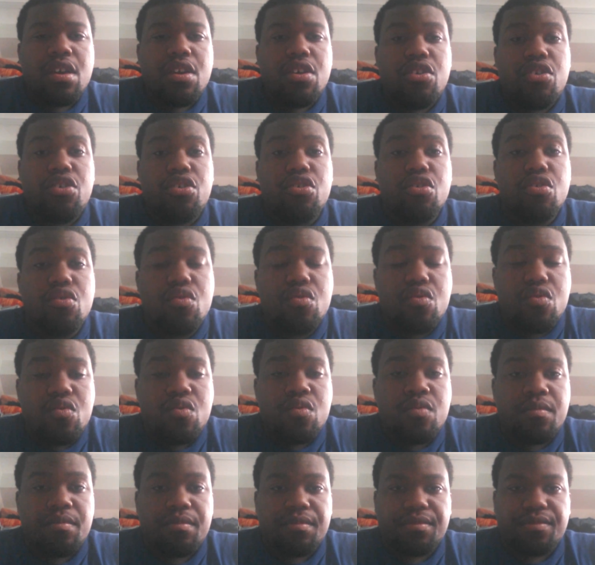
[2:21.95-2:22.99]

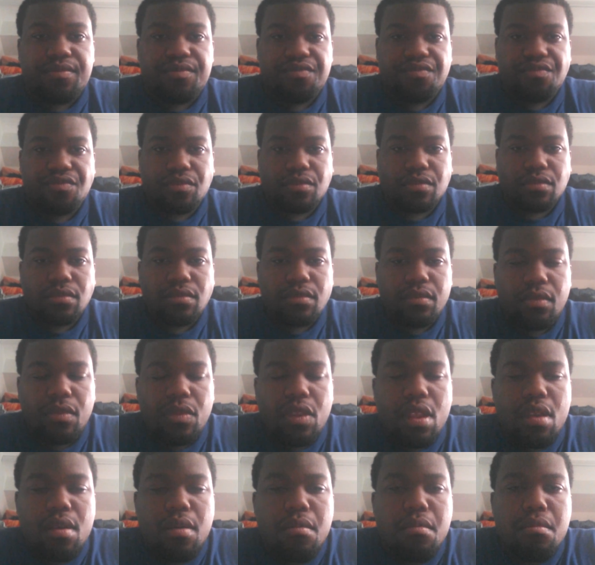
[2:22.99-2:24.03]
you
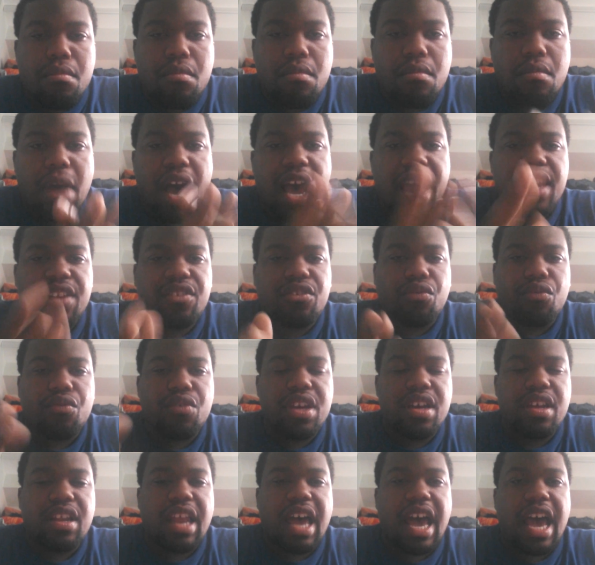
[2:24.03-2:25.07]
might
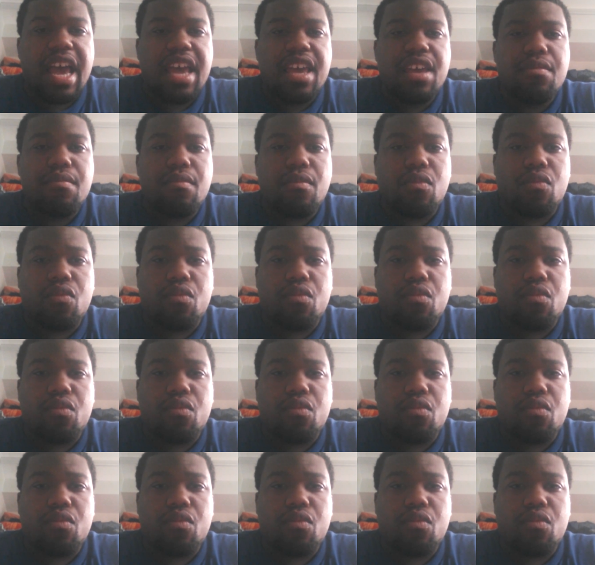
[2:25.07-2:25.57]
realize